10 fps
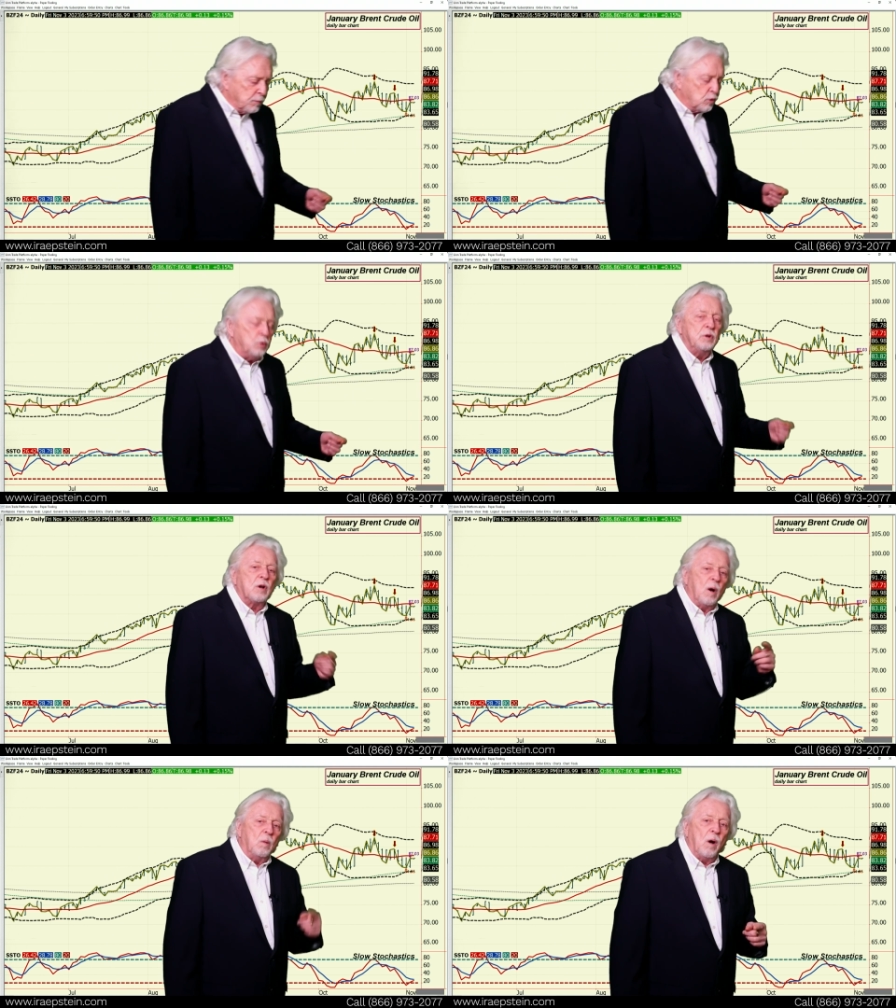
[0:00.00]
Do you
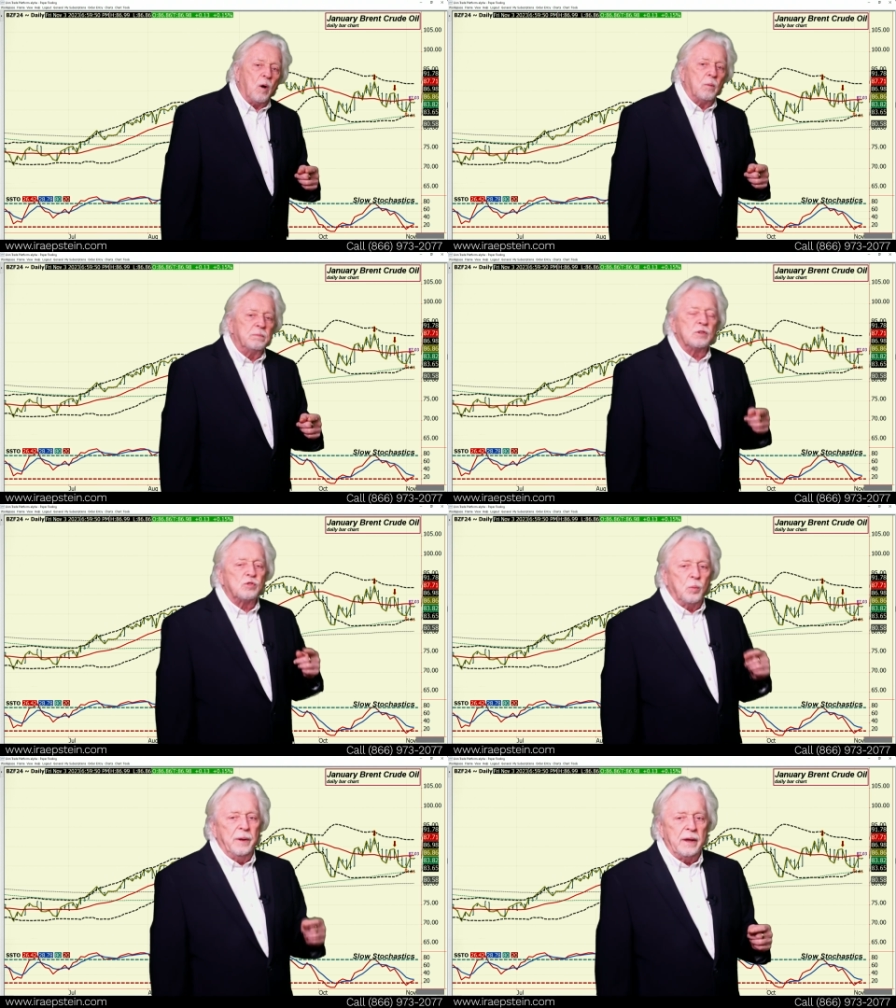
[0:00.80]
go home
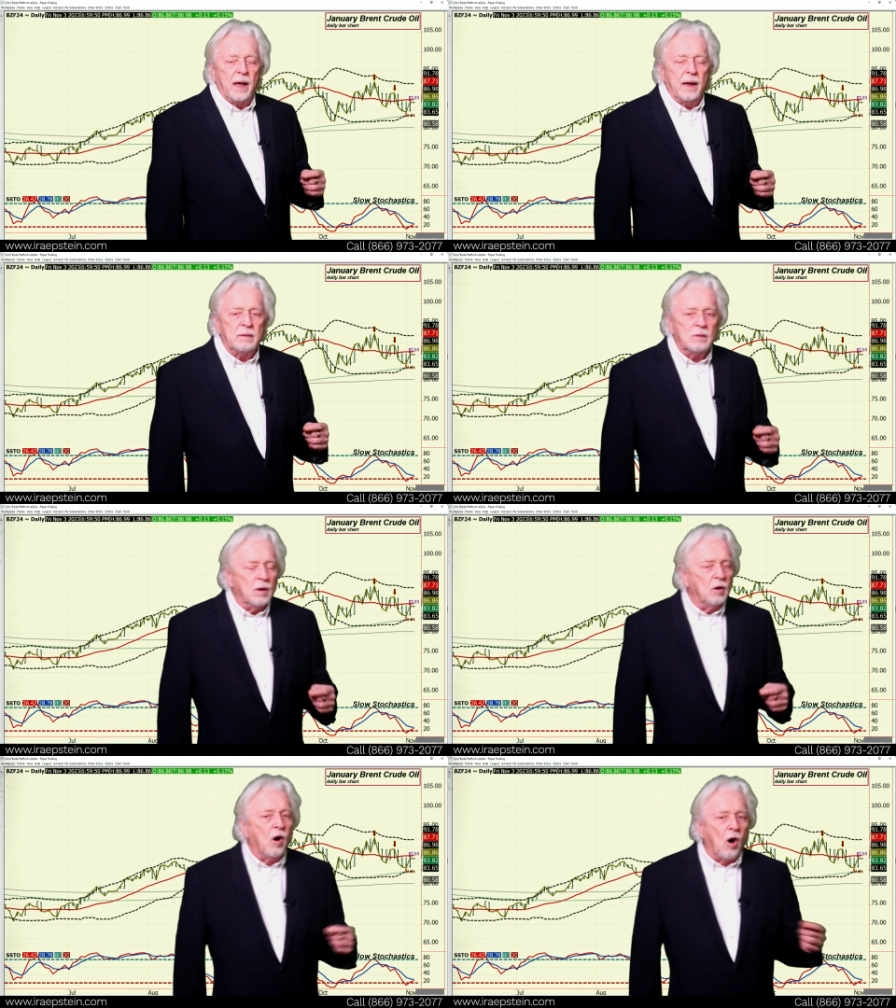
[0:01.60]
this weekend
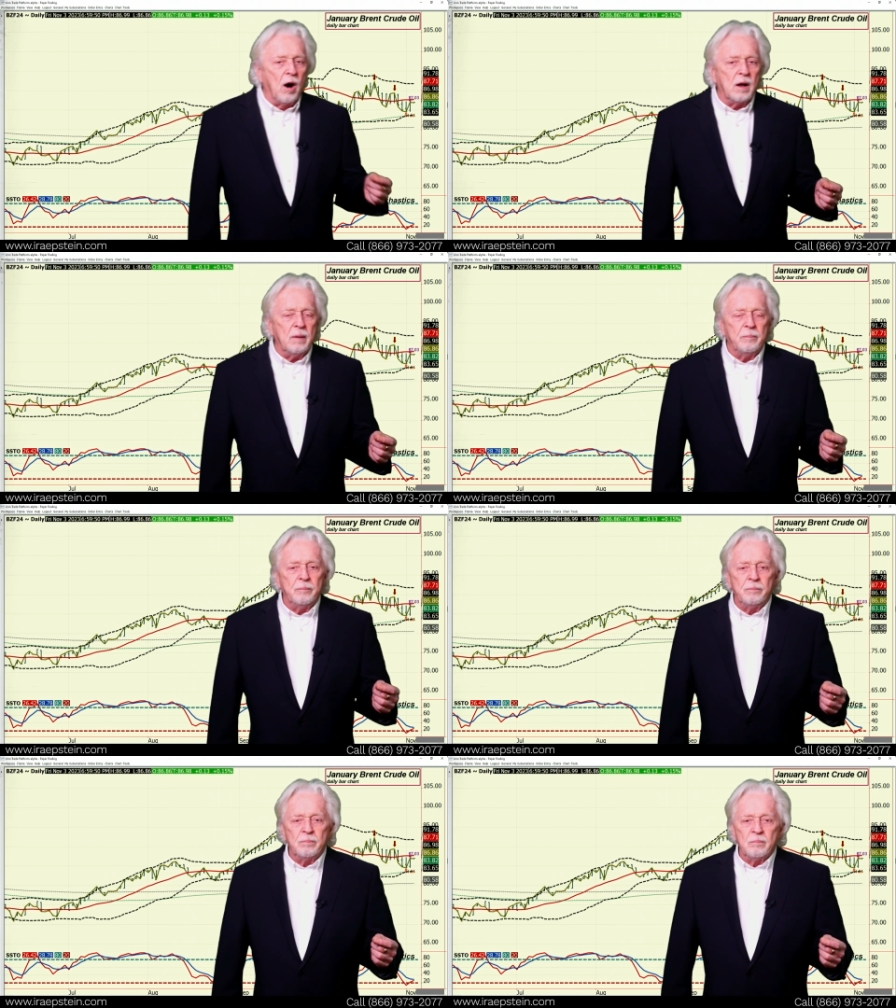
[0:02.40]
long
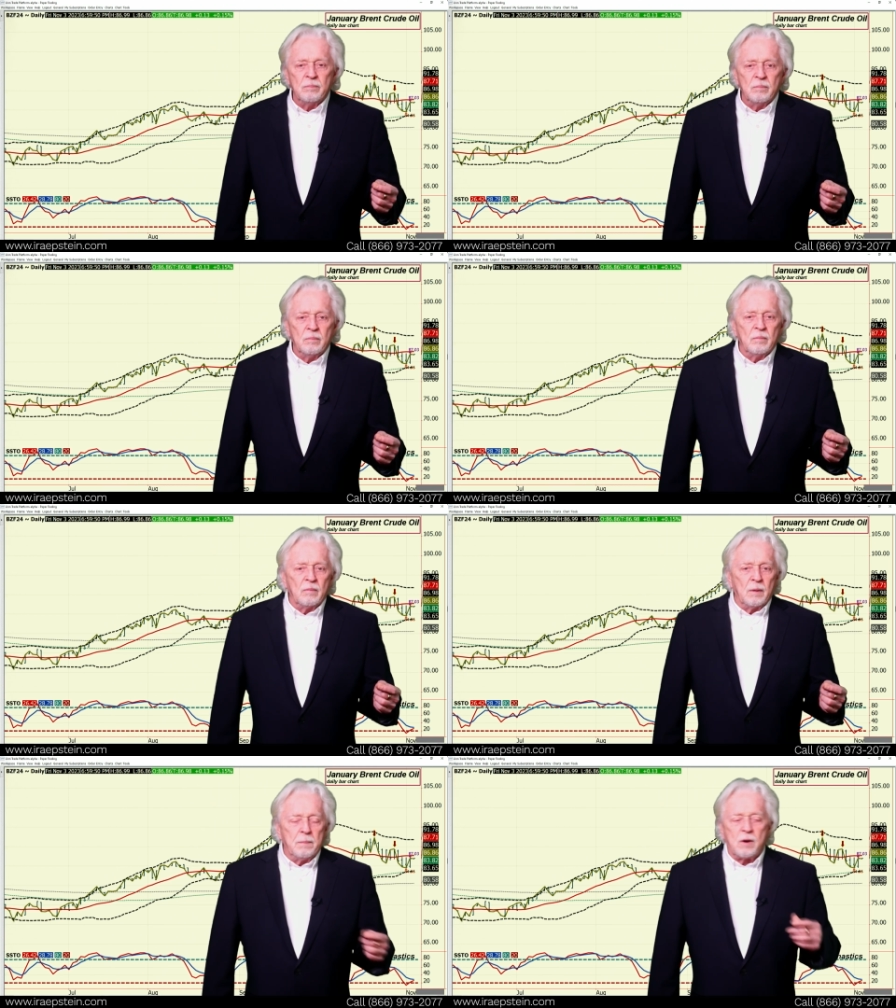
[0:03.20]

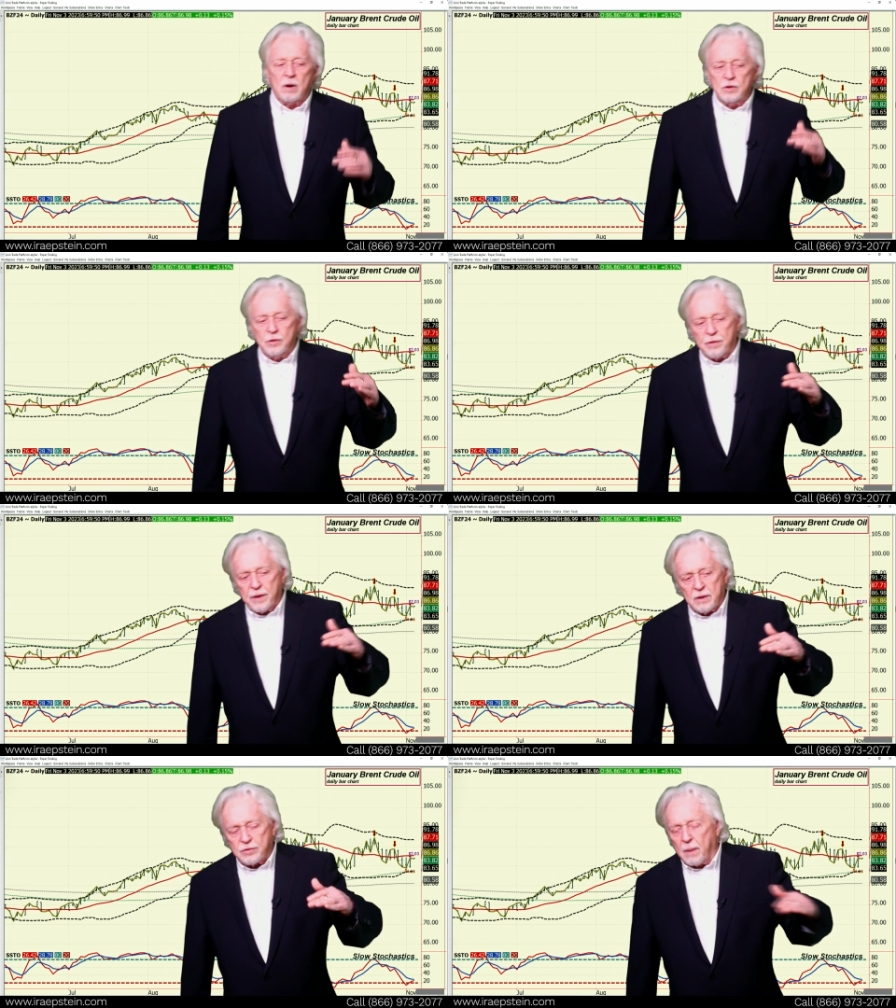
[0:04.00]
because you
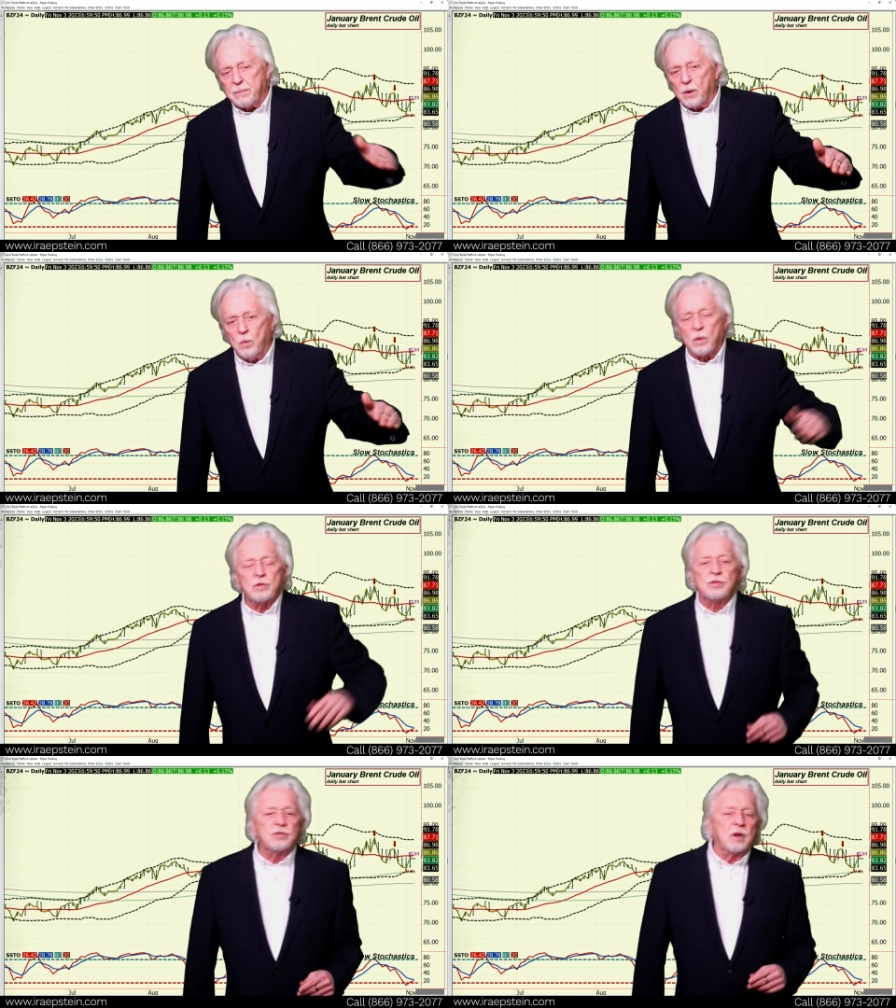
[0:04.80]
think something
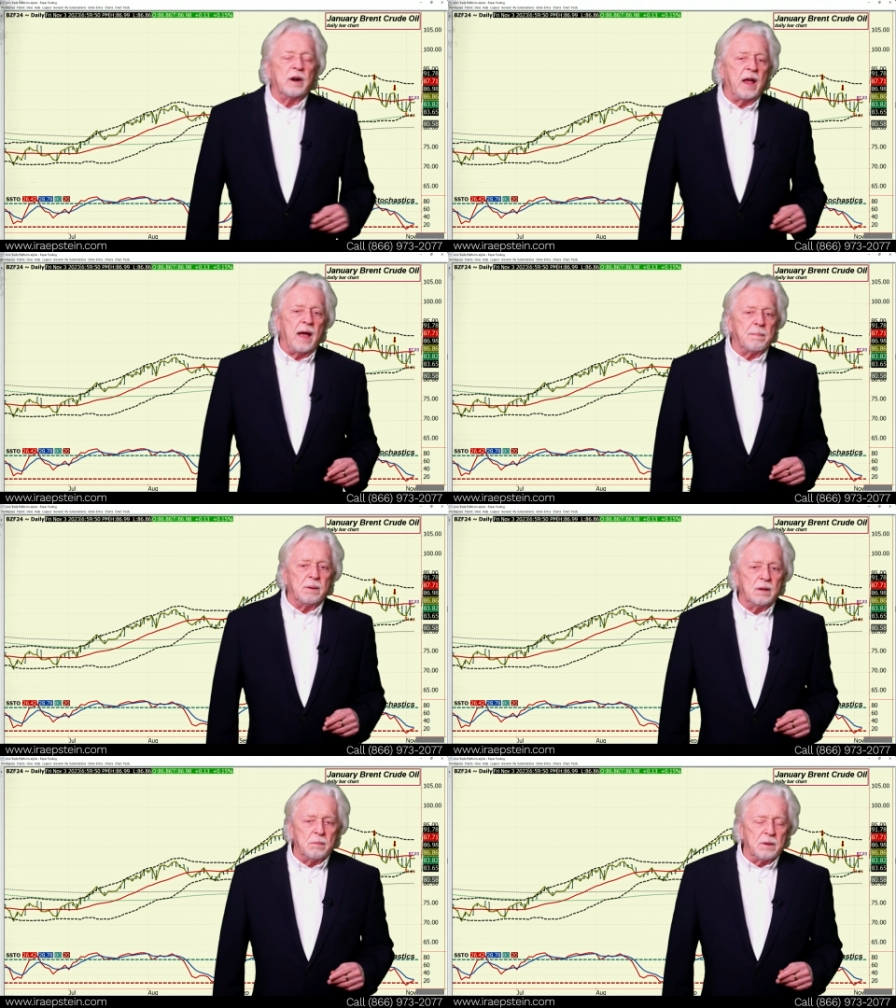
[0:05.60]
worse is going to
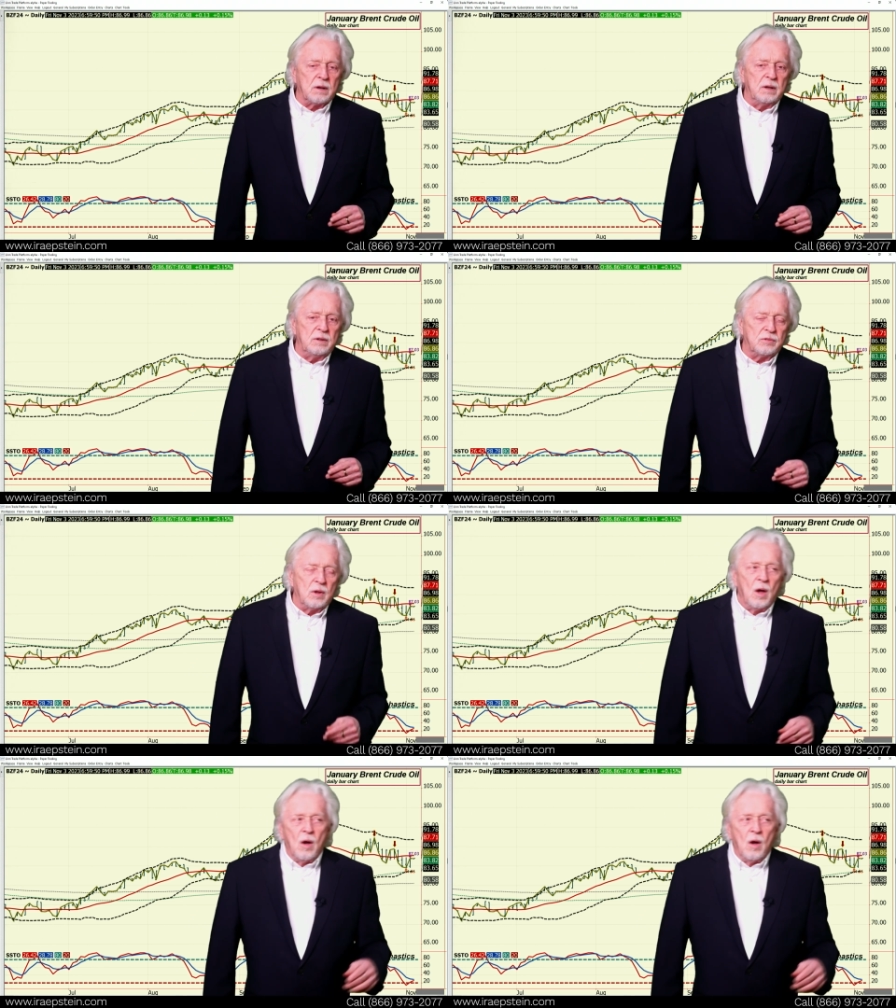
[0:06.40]
happen in the Middle East?